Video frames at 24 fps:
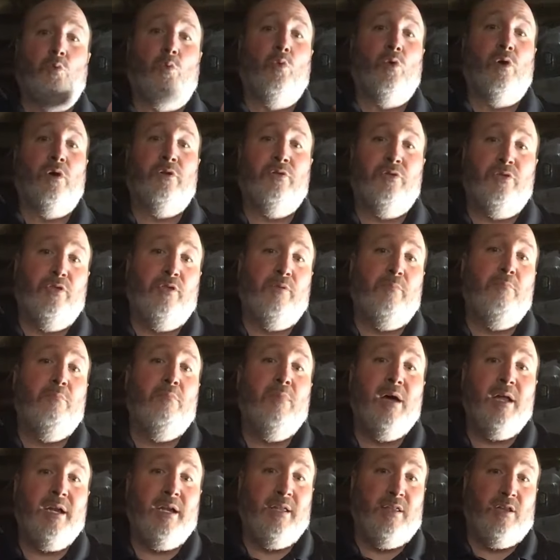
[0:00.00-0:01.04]
worth the
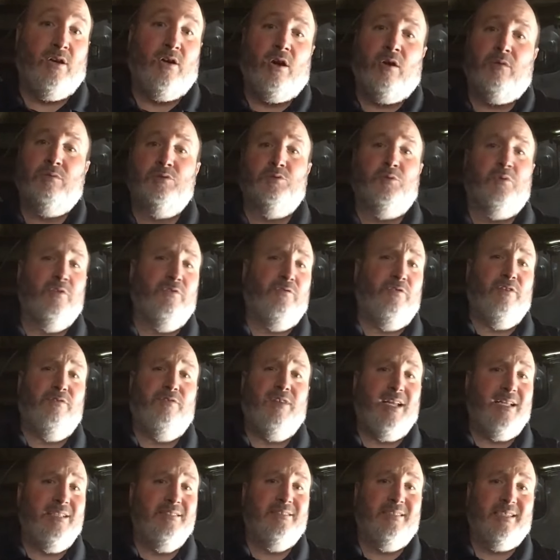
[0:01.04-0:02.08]
money. The car was worth
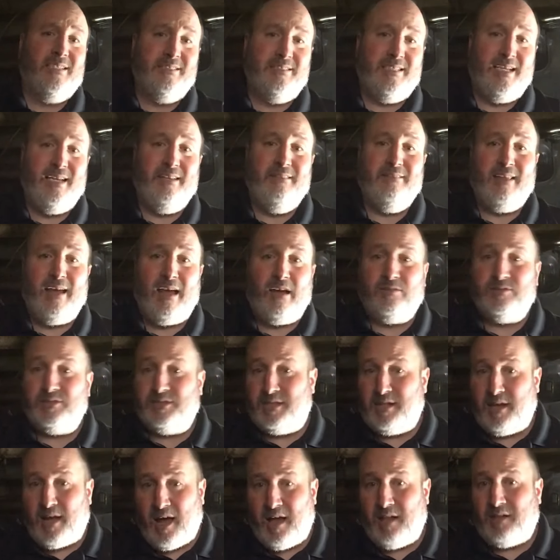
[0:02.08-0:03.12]
$15,000,
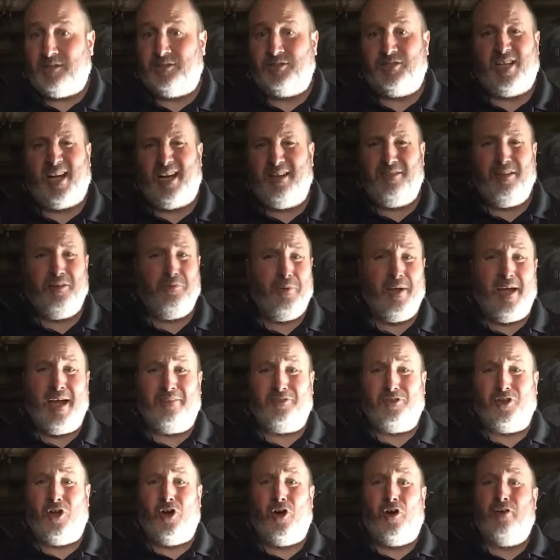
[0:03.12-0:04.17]
$16,000. And I think we got
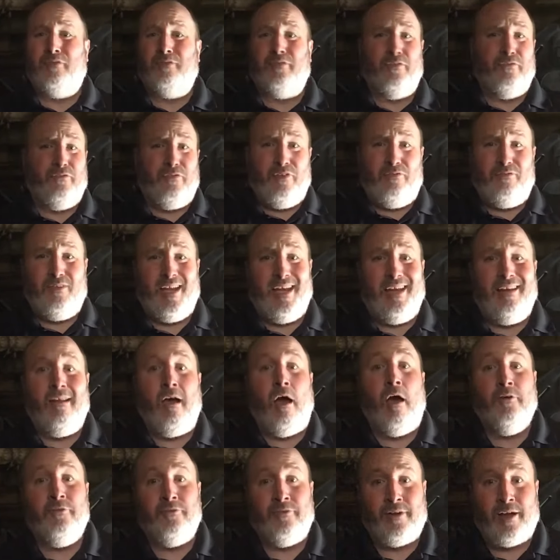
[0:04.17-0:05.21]
the car for
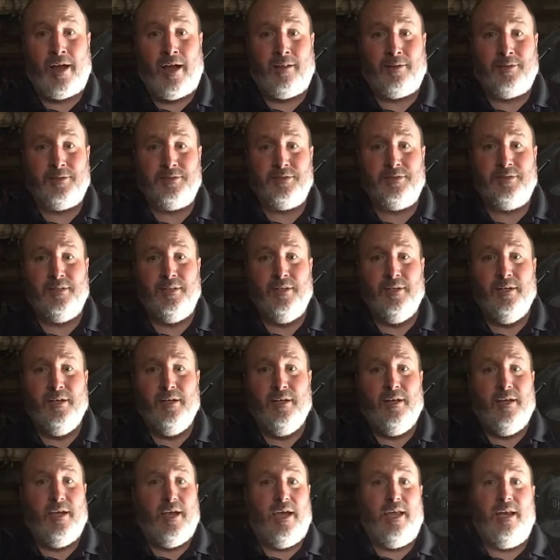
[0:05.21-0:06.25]
$1,500.
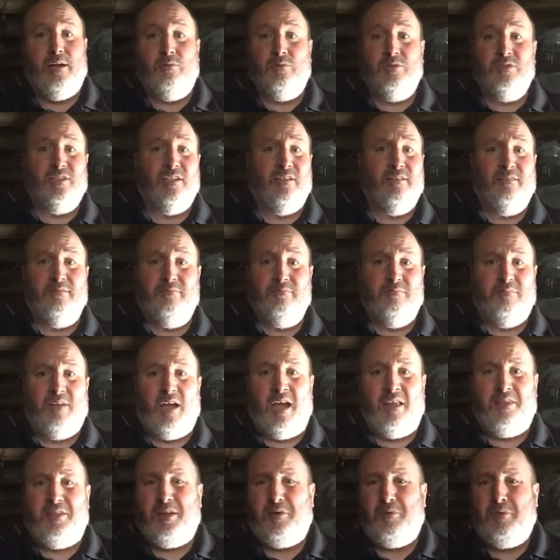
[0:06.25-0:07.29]
And it was
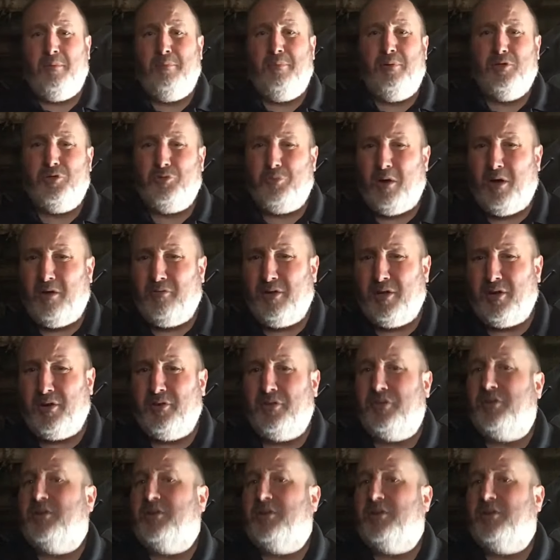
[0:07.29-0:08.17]
I think we put $1,200,